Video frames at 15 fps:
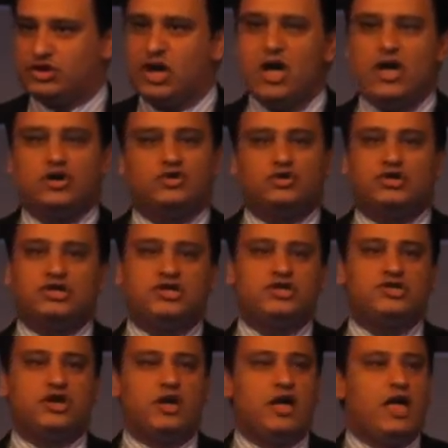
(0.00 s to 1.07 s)
this. So this
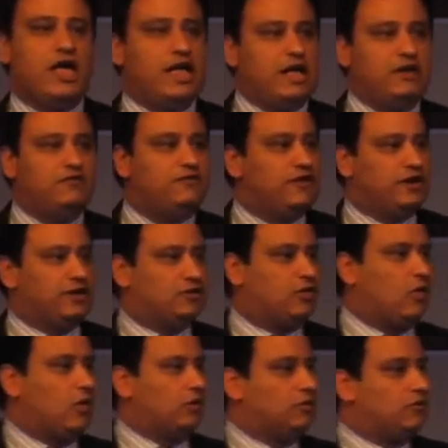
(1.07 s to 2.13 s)
is an infinite
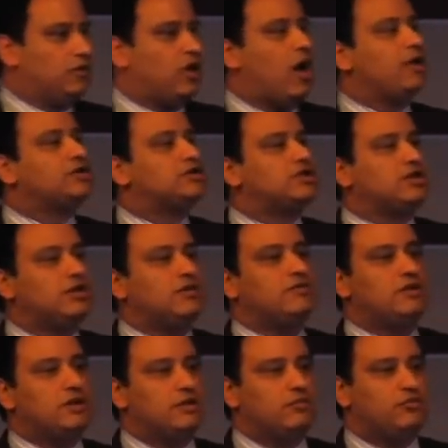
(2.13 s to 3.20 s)
goal. We constantly
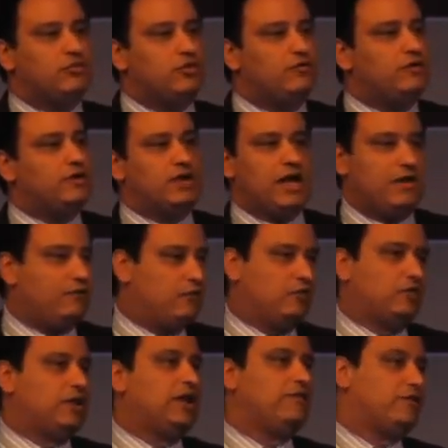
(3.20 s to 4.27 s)
will improve it and we
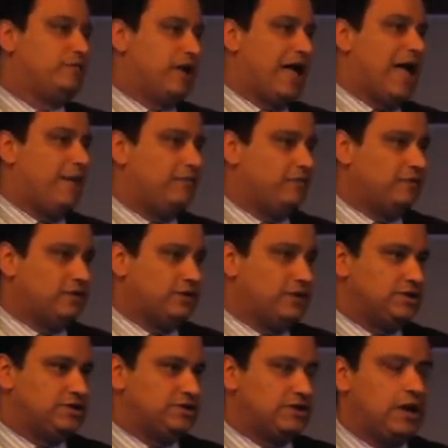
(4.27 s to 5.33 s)
will never be happy with
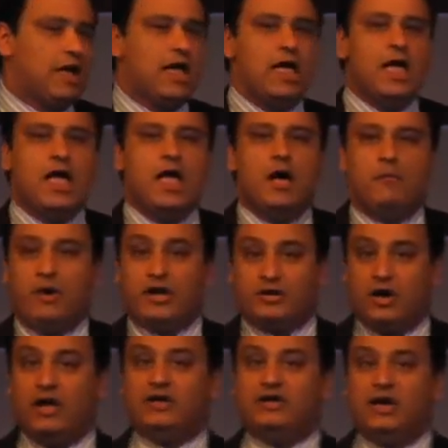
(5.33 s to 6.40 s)
this.
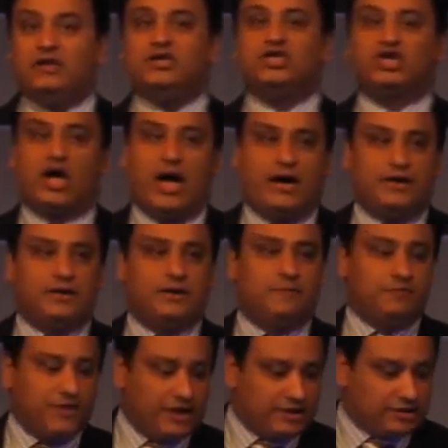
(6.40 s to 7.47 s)
But on the other side
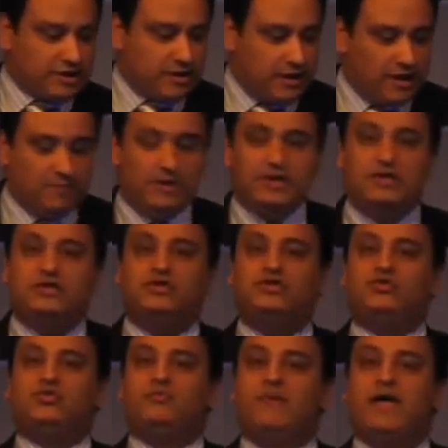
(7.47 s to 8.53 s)
is ability
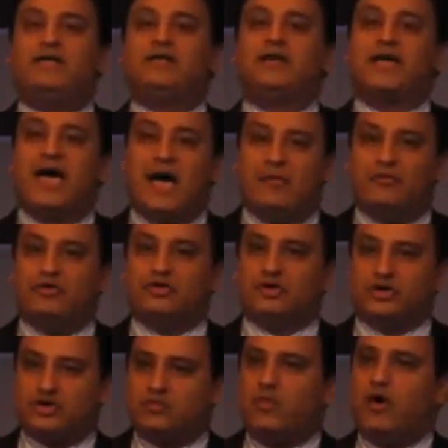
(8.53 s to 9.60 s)
to make the cameras
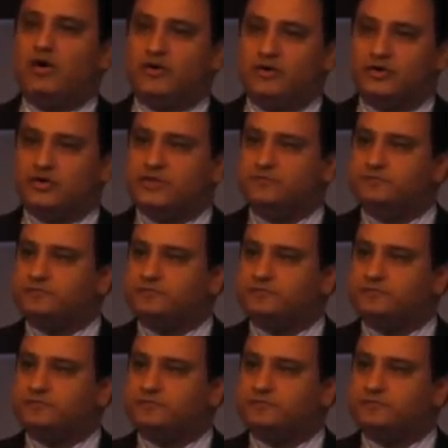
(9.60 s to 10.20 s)
smarter